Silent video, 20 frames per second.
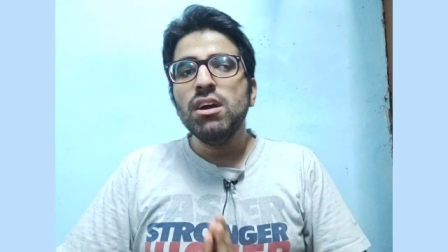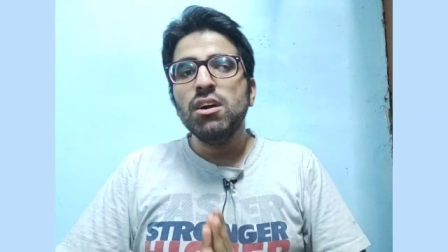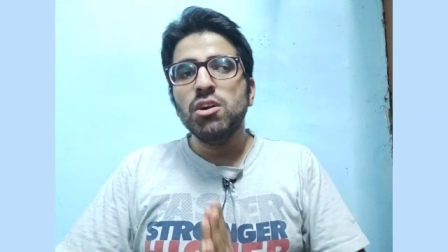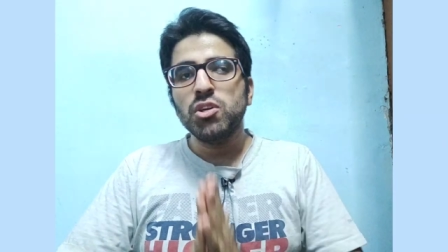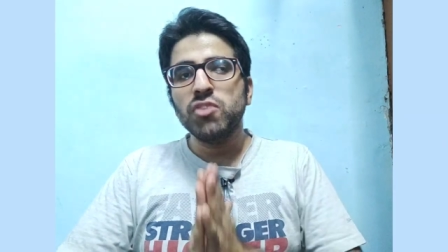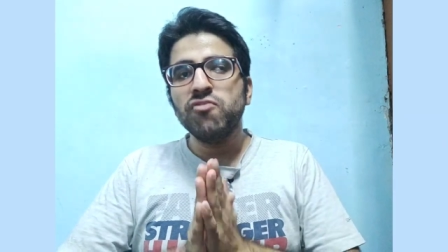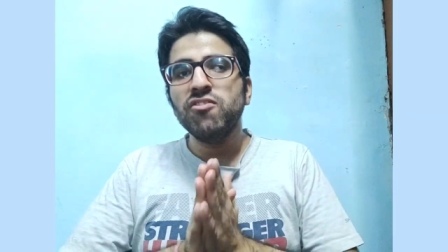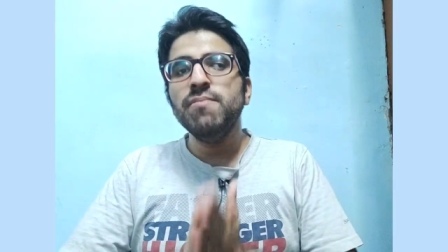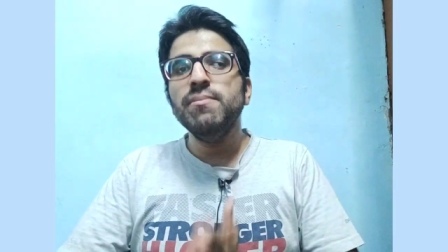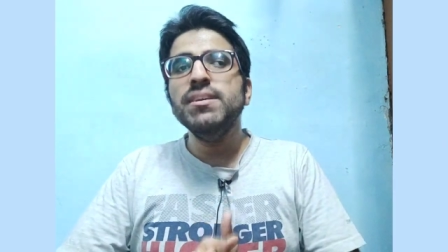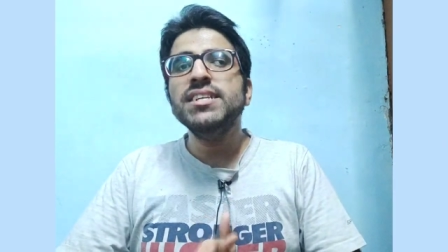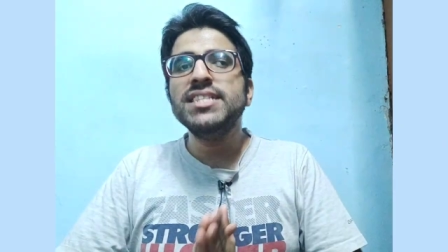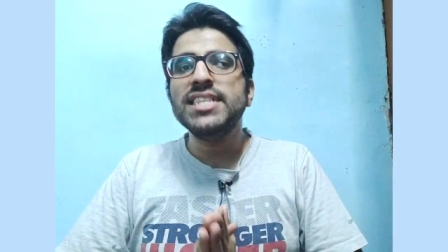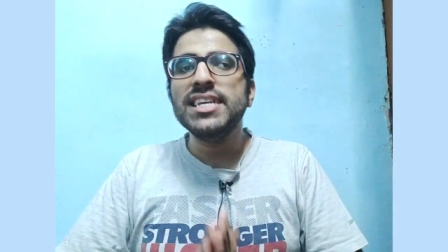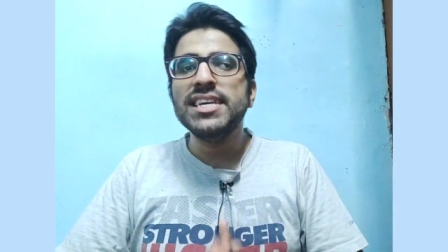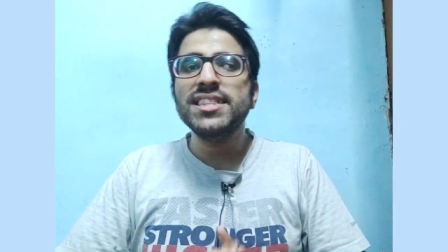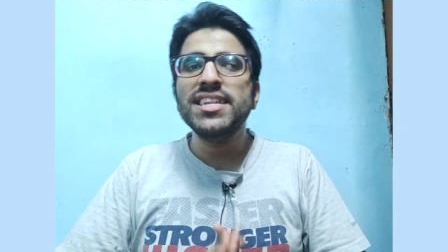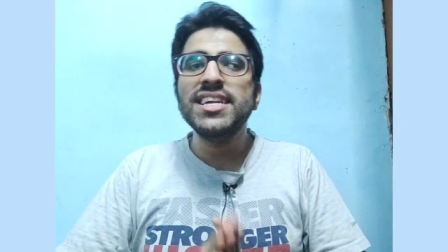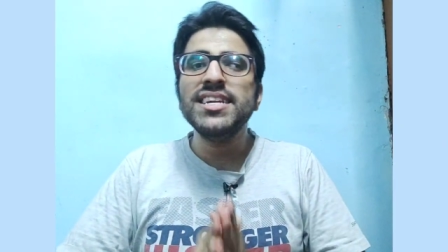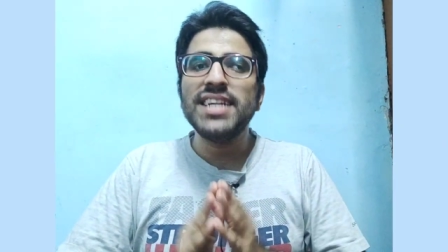You will be
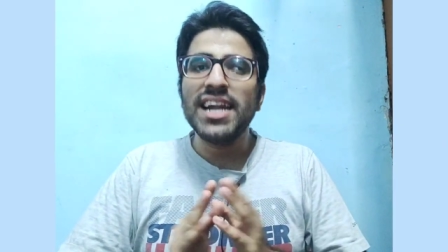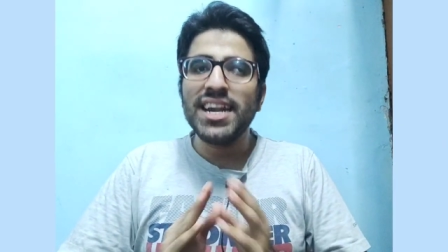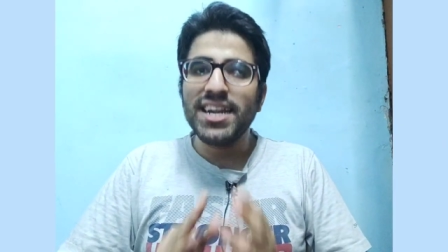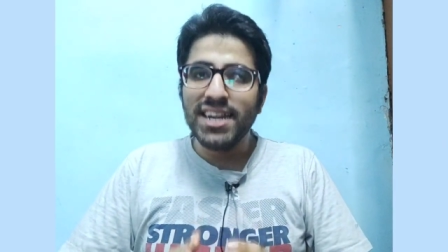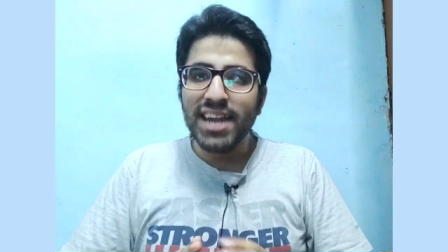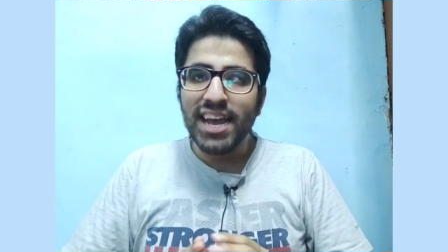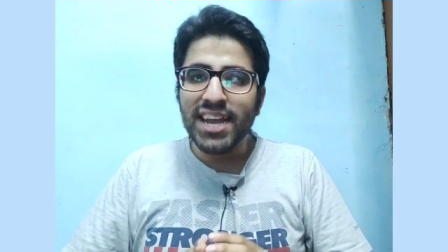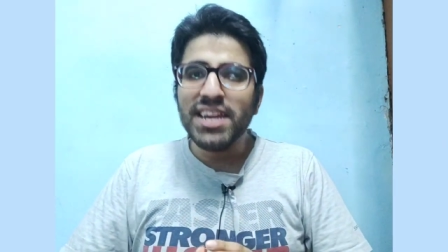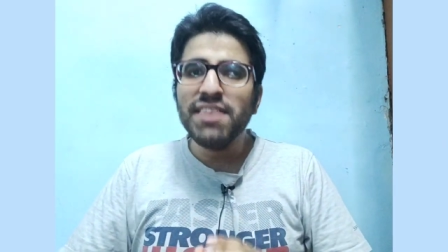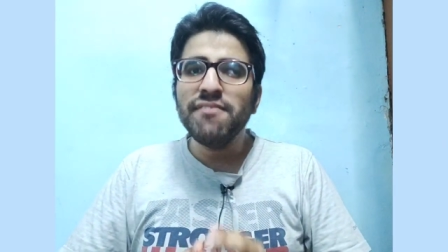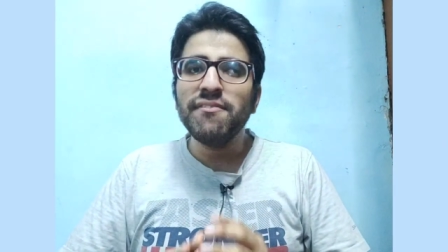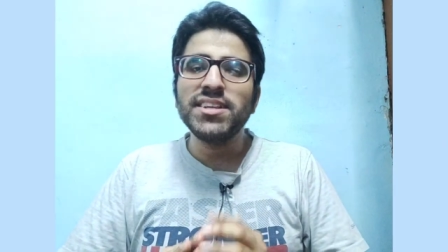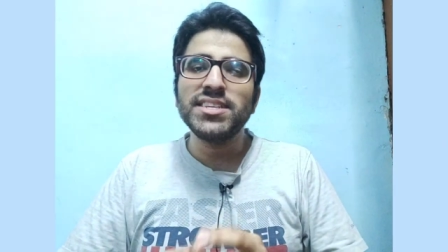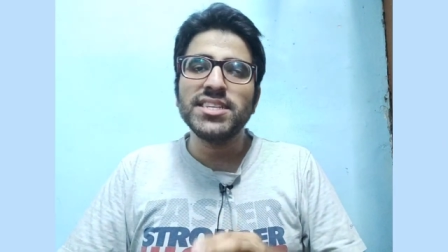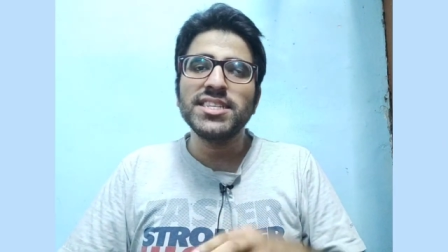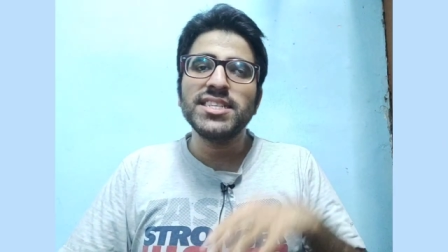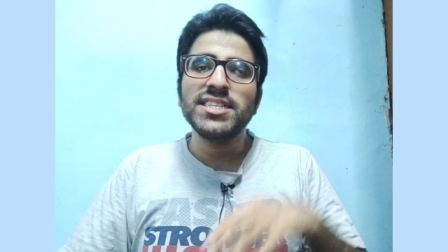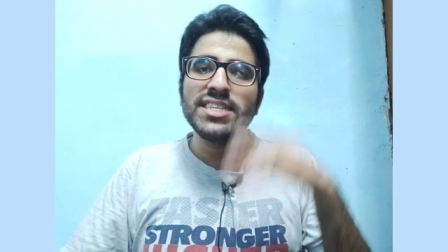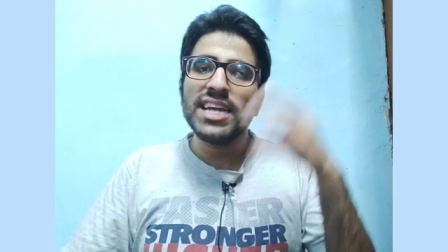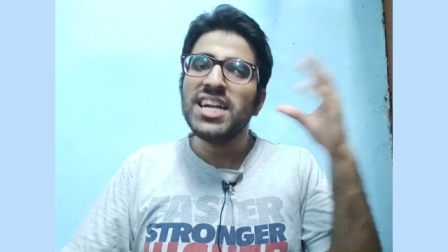seeing the deadline which
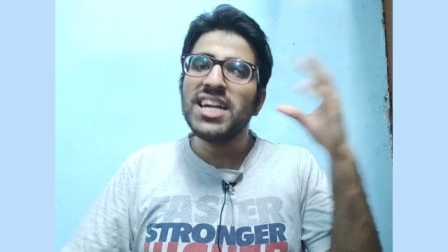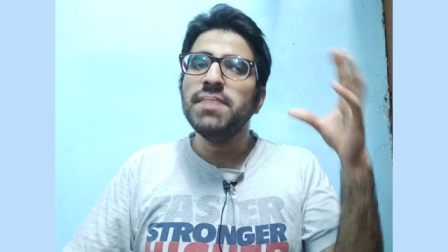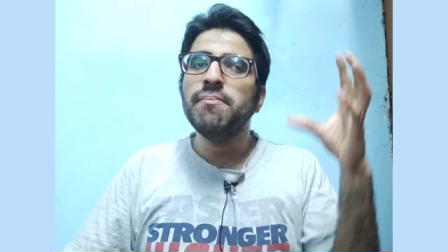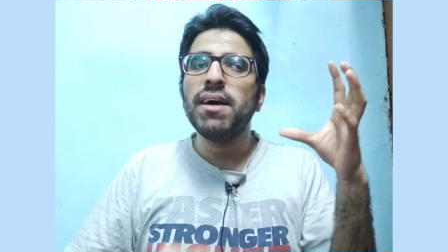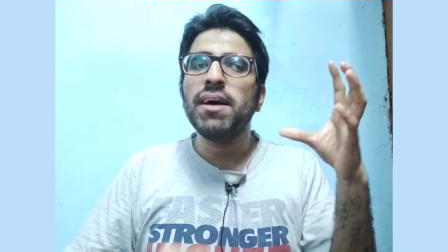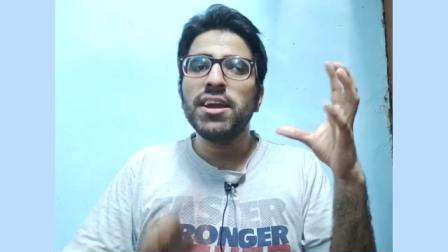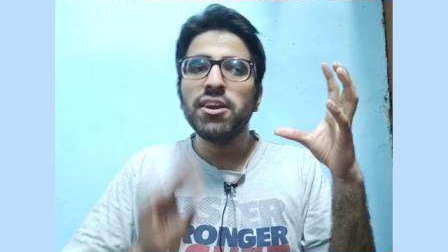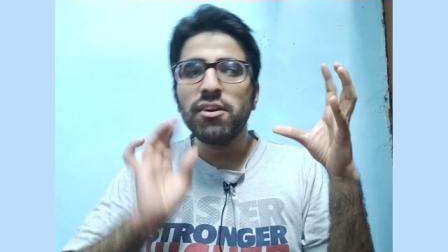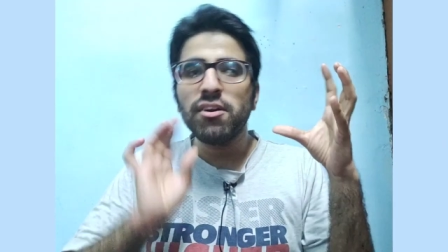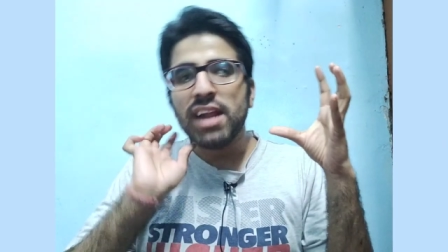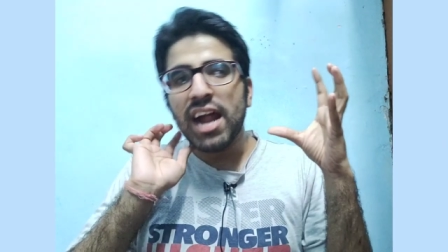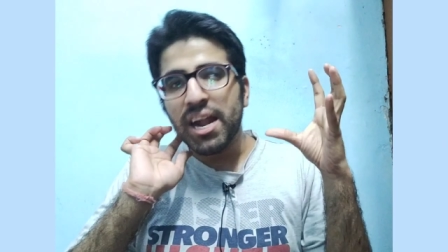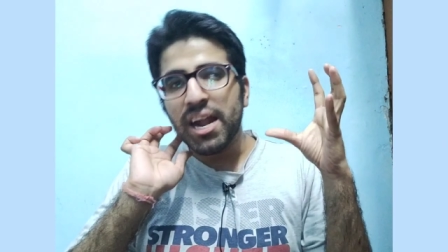is set by your